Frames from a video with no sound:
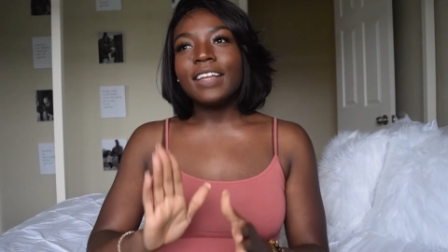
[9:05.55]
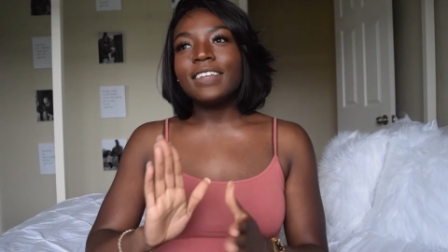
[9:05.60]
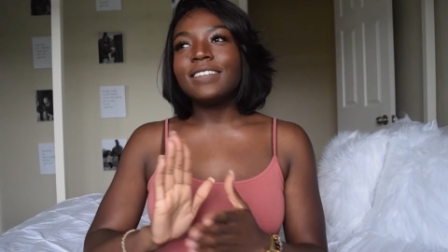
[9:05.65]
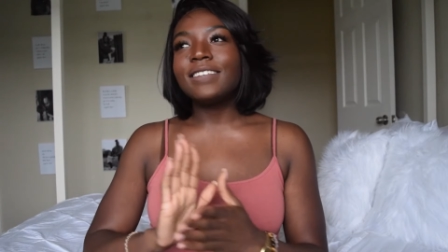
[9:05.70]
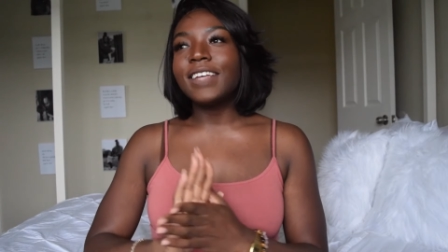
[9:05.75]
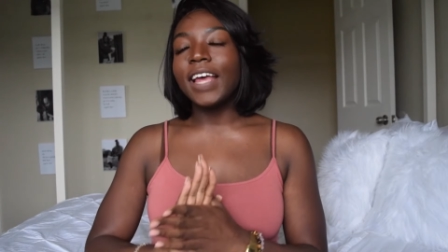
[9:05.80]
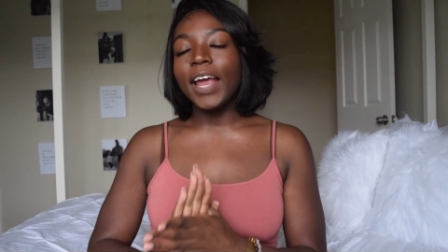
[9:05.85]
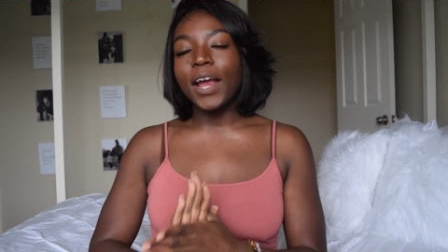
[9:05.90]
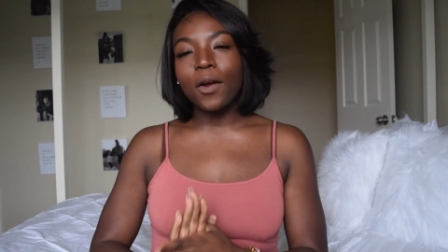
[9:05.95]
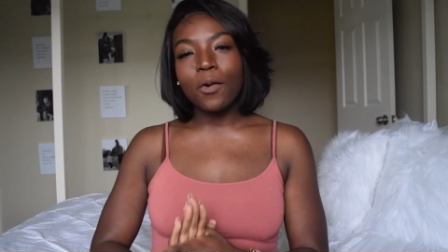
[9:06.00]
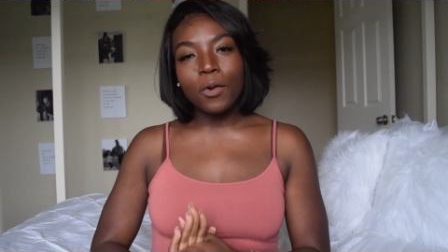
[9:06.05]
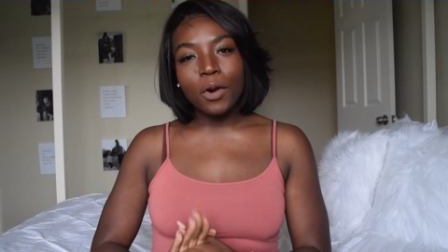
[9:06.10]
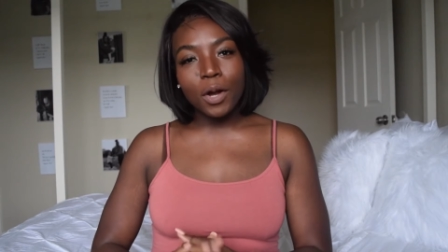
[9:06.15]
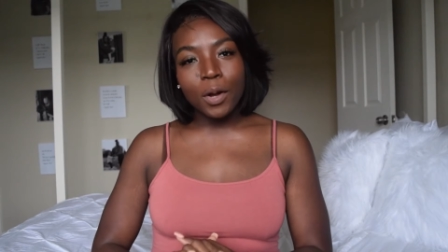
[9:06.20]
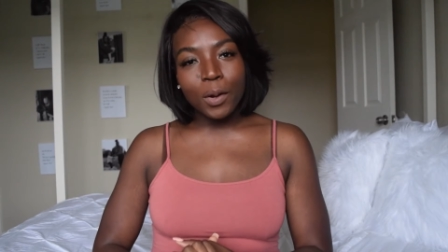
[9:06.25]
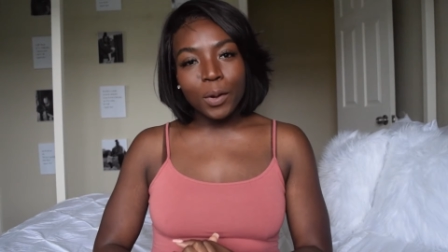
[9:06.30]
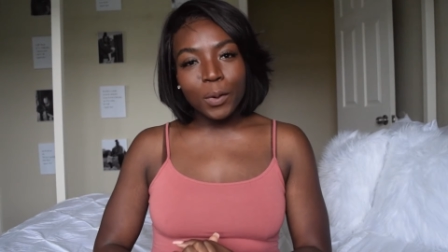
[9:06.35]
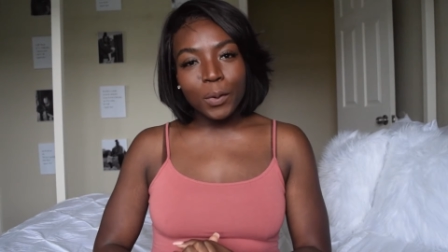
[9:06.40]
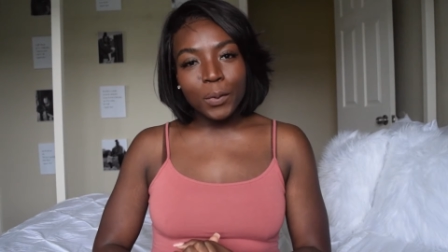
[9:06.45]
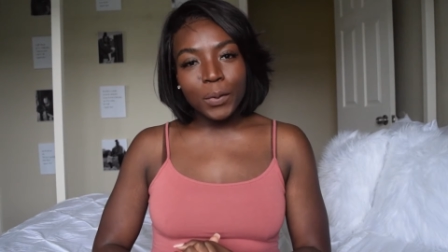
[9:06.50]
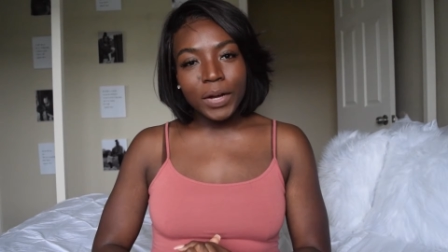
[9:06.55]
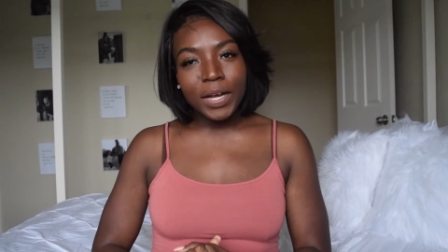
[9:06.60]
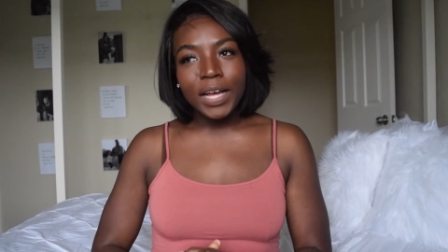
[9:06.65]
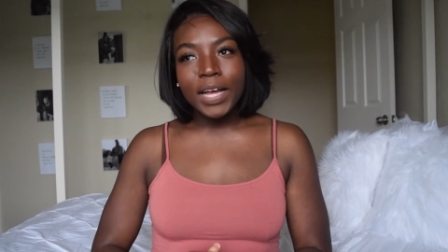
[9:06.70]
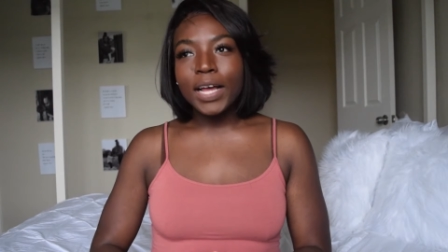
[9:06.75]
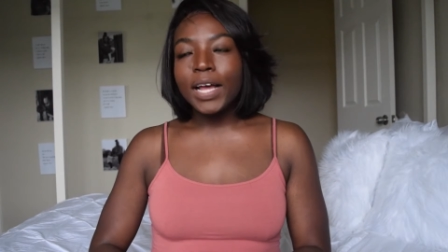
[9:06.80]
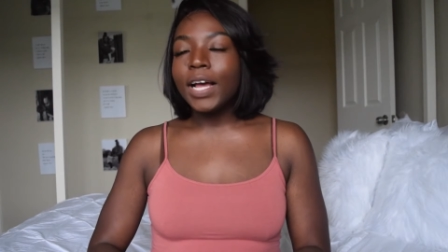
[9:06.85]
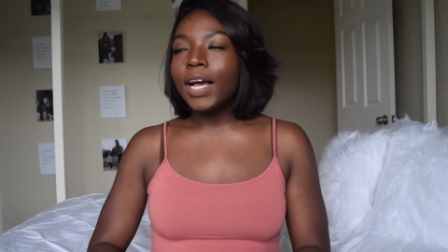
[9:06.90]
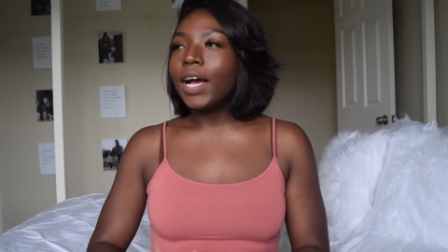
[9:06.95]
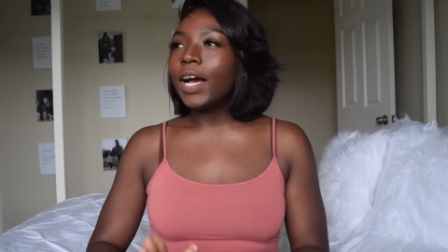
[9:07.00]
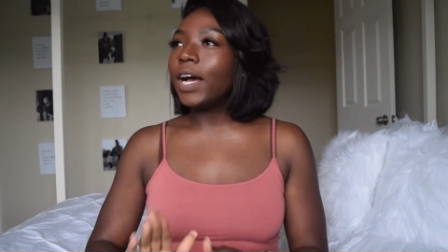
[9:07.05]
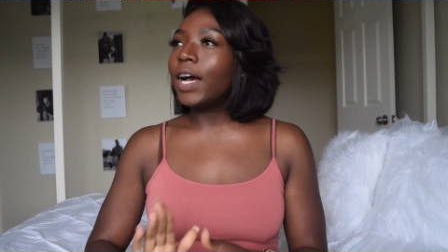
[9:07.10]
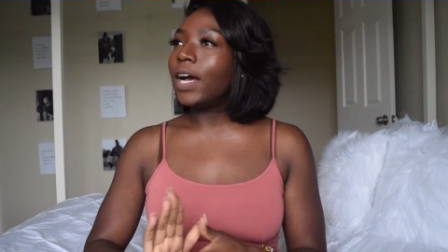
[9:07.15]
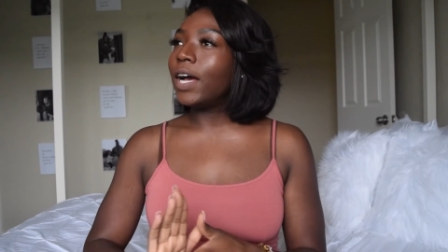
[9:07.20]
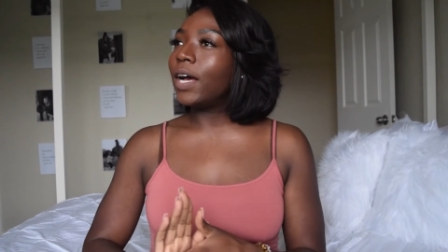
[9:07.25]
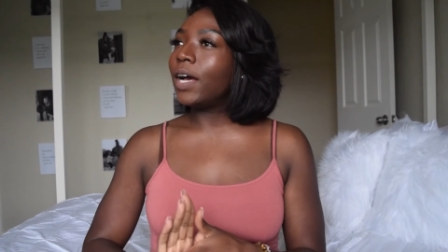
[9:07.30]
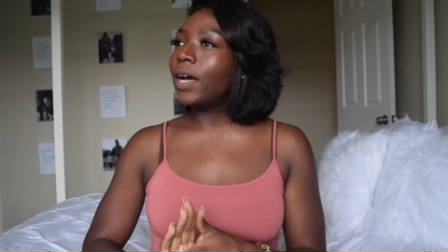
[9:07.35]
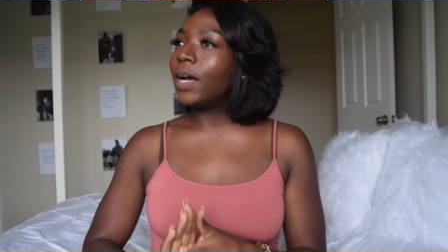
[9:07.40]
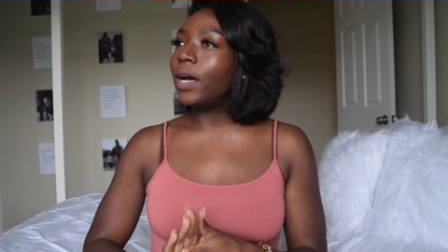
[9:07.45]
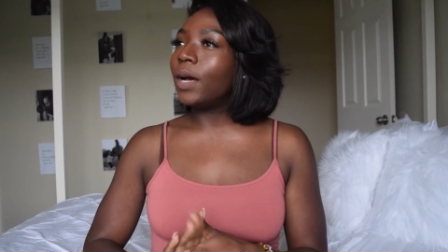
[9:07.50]
tarot,
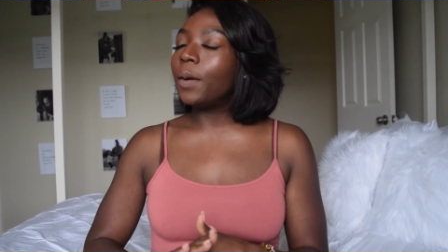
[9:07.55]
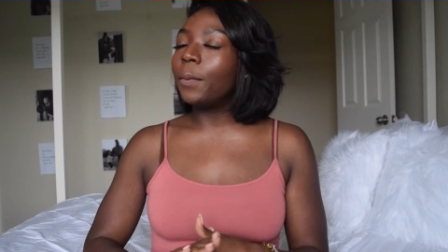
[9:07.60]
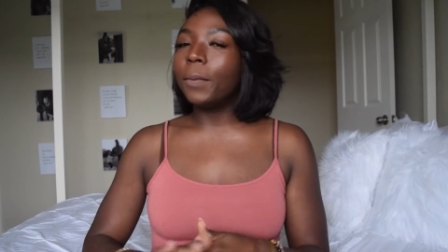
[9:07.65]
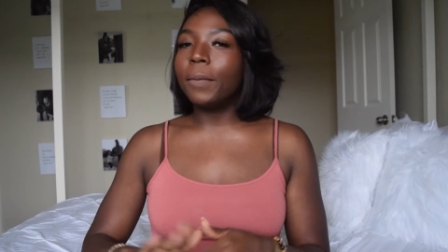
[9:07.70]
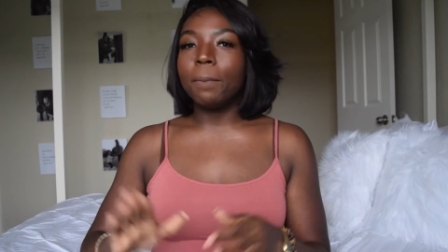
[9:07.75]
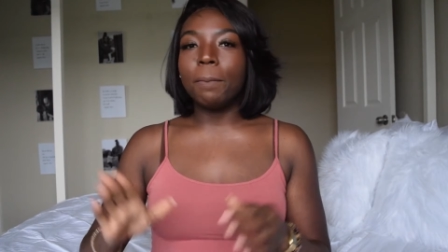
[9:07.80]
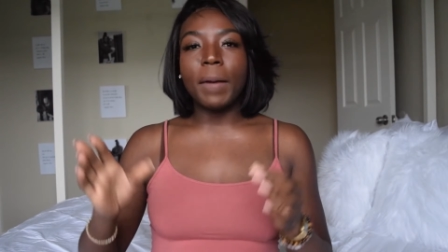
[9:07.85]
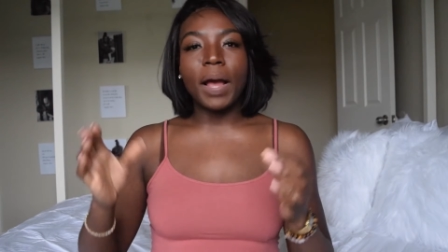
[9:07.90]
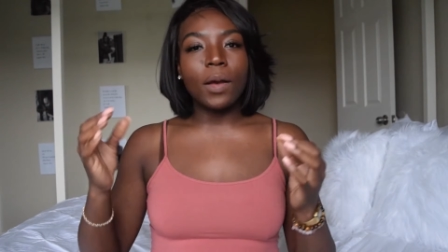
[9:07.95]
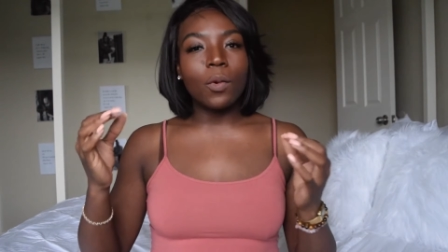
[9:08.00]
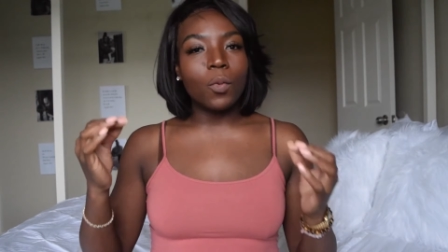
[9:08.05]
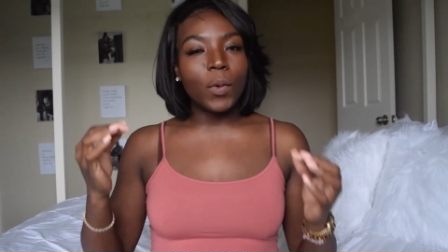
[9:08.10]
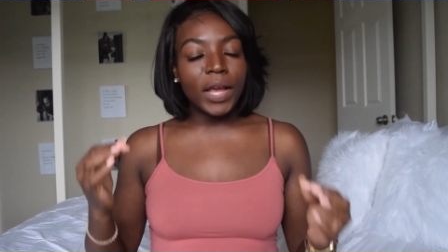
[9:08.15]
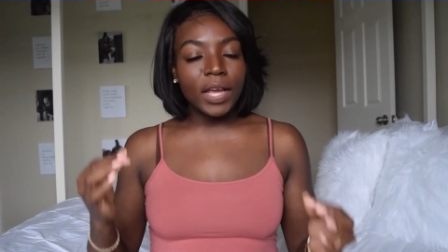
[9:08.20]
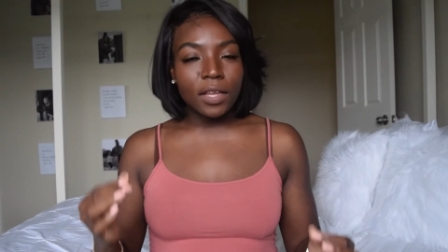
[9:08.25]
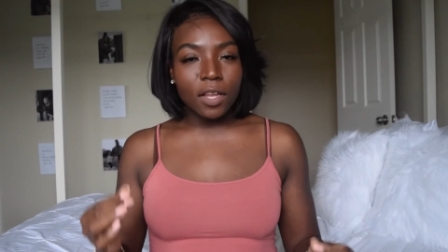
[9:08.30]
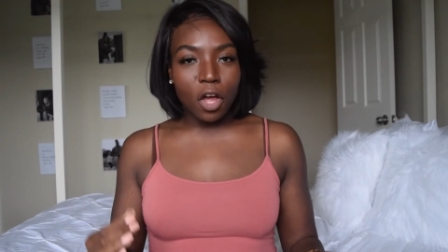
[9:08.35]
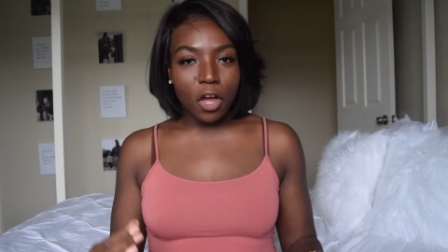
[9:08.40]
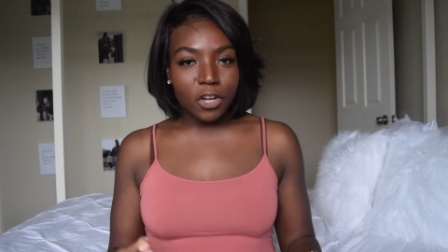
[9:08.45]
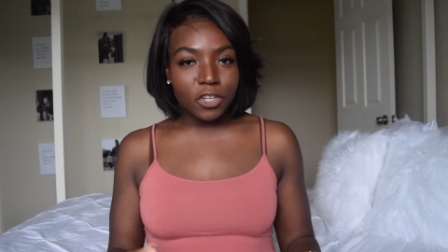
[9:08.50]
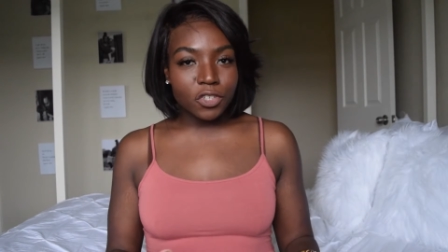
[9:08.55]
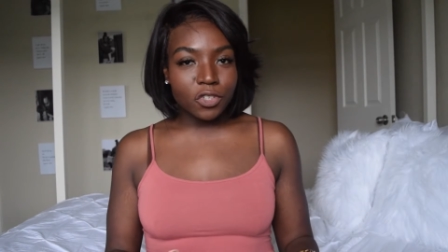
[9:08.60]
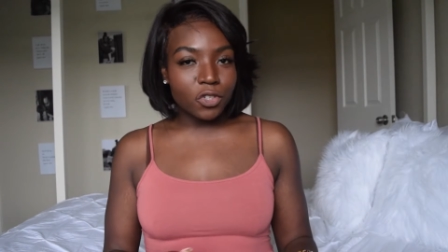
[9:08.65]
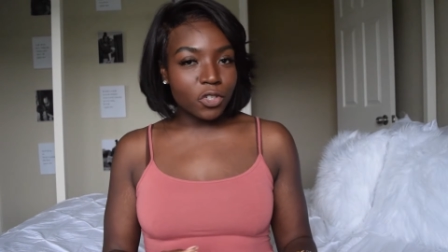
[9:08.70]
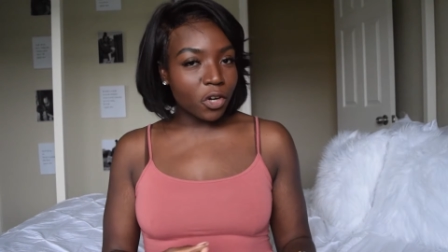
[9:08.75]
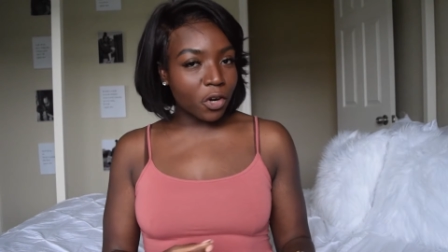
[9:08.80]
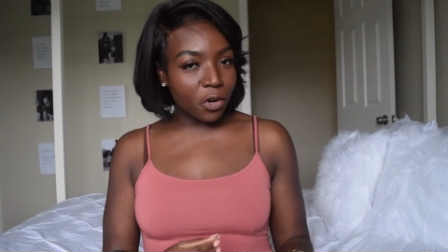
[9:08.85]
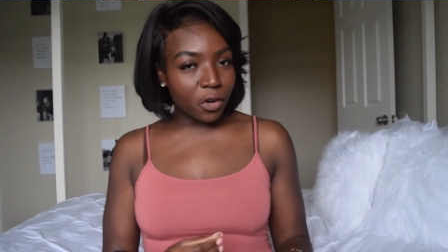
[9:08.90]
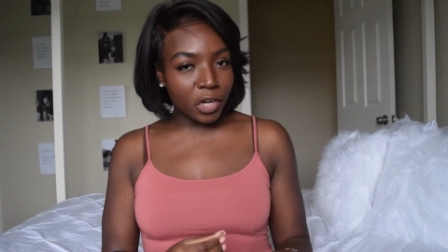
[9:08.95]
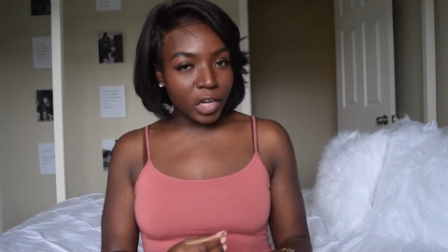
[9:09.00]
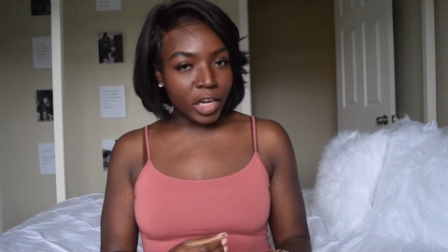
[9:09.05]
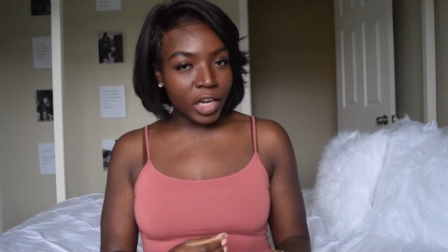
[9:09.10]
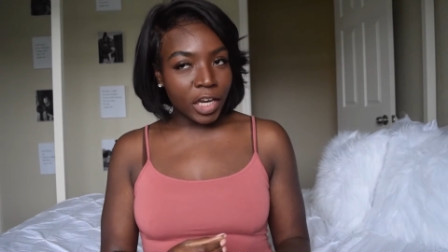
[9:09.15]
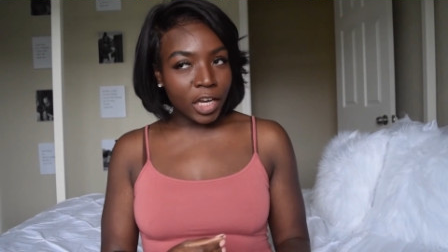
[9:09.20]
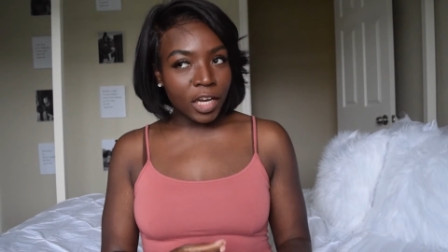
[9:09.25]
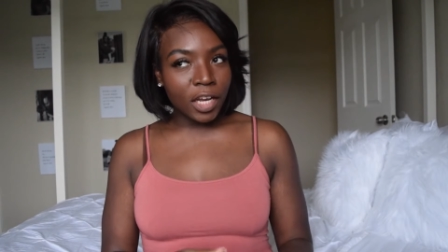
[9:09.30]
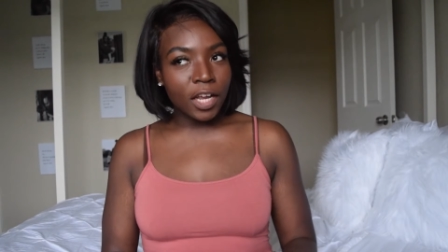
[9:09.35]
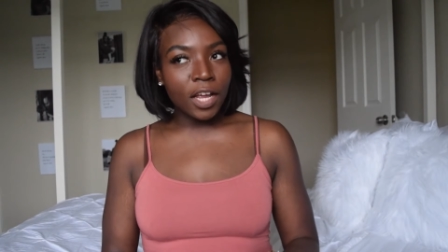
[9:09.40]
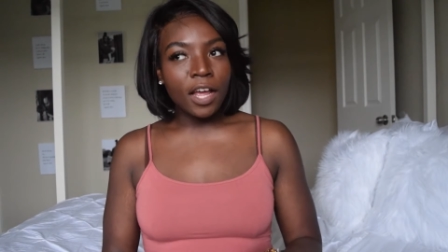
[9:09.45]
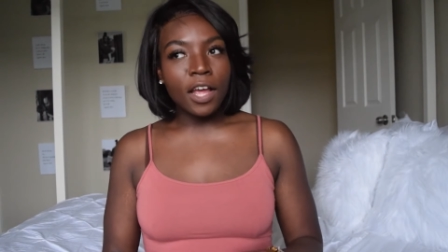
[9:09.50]
my weight loss
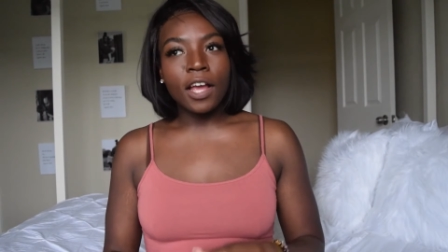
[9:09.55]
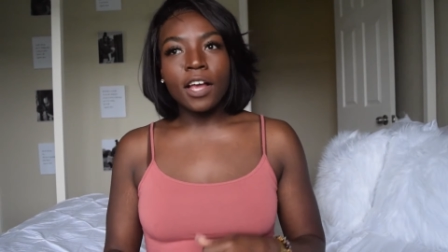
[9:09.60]
journey,